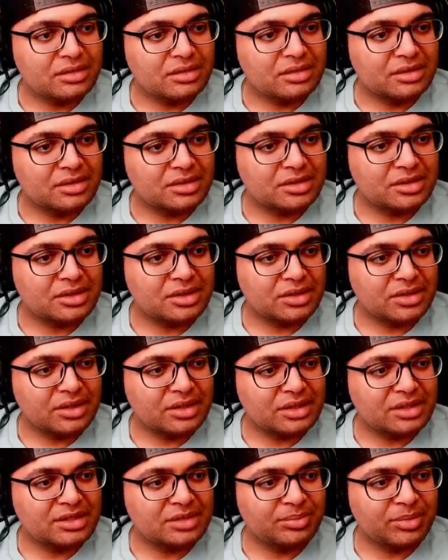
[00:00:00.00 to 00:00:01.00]

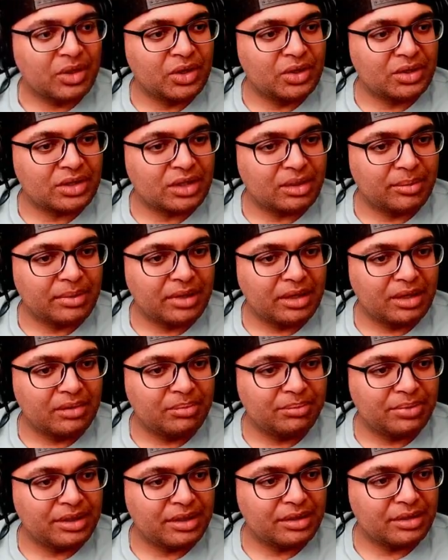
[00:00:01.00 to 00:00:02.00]
Cigarette smoked, ml of
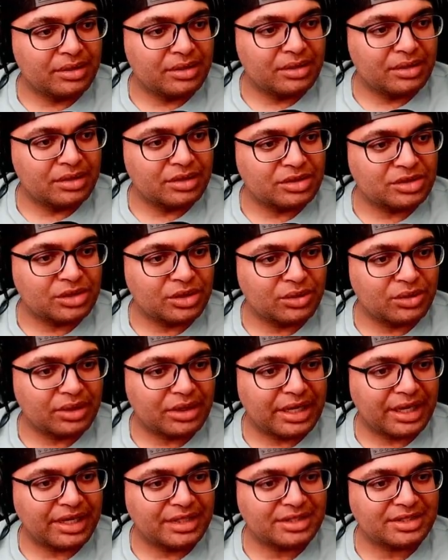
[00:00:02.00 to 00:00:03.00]
beer, total
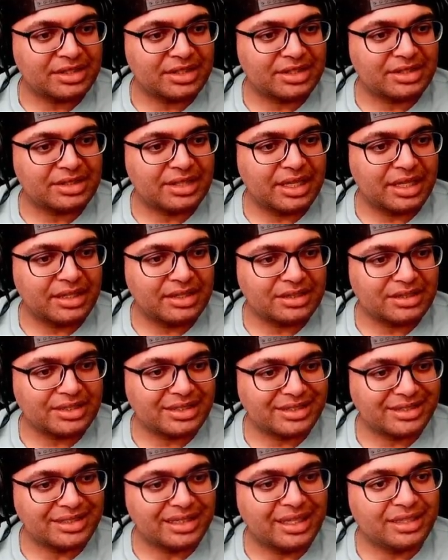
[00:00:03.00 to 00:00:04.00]
cash
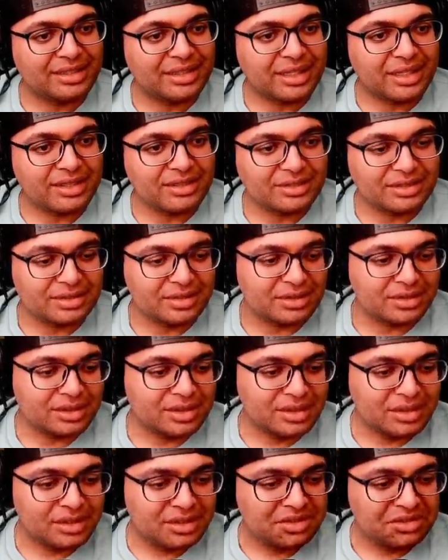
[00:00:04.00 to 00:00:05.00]
68,000.
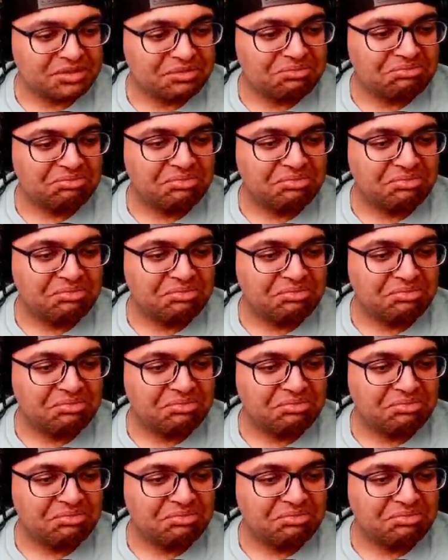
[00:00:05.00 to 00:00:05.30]
That